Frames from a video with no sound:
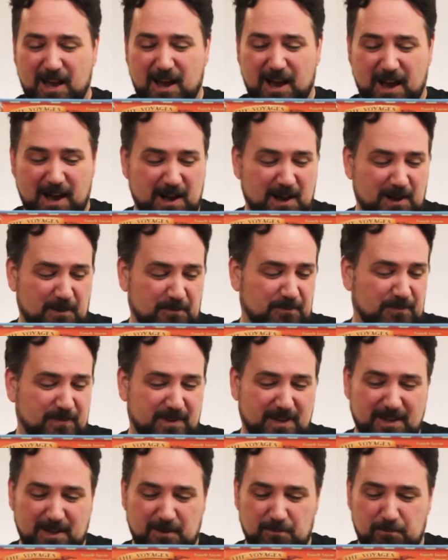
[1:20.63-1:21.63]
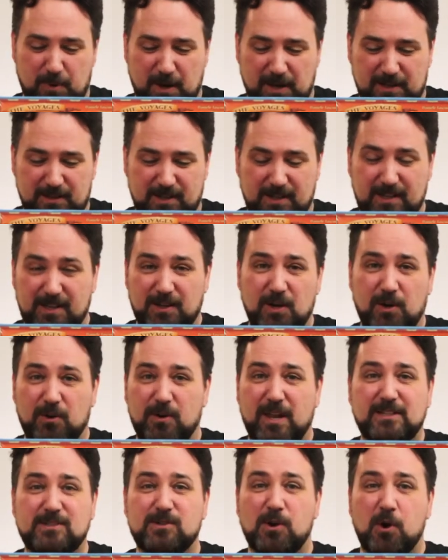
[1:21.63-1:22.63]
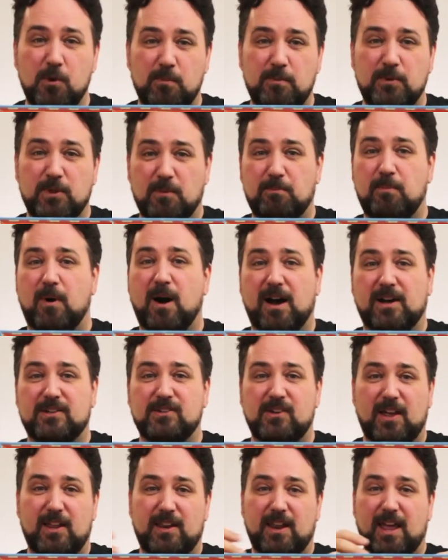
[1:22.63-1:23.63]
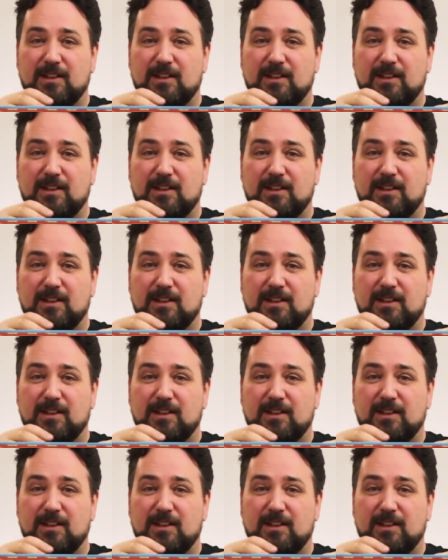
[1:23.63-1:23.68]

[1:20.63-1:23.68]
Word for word: Um, but, you know, let's open the box and,